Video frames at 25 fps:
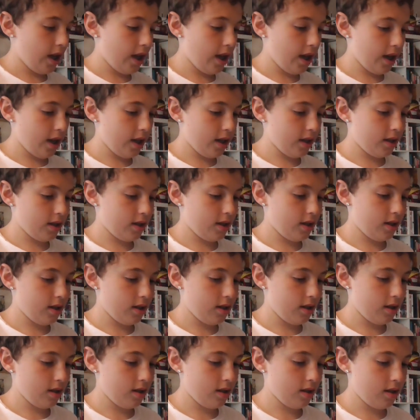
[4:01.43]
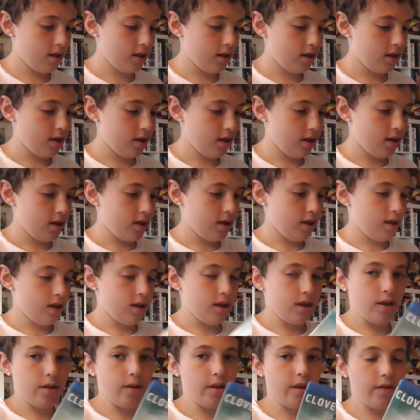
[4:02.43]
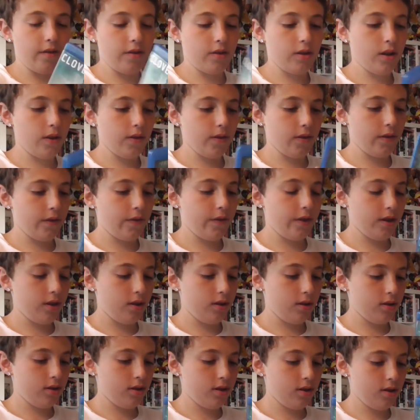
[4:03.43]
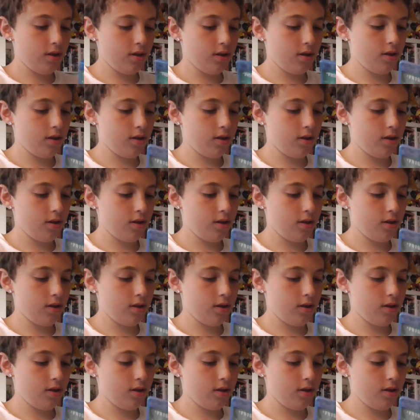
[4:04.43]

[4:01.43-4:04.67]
And here you have Cloverfield,